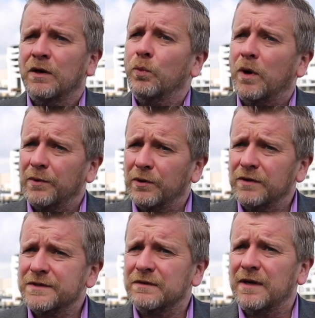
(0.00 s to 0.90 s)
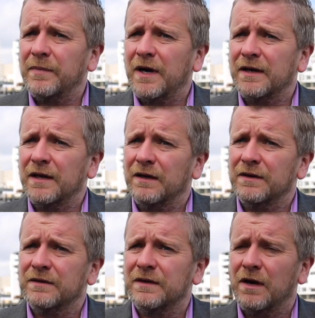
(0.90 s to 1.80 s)
What we're also embarking
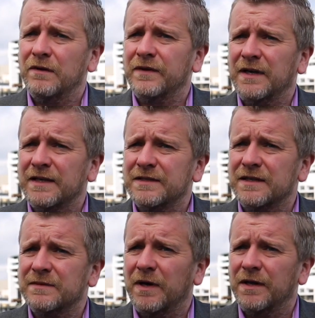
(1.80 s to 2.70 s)
on over the next six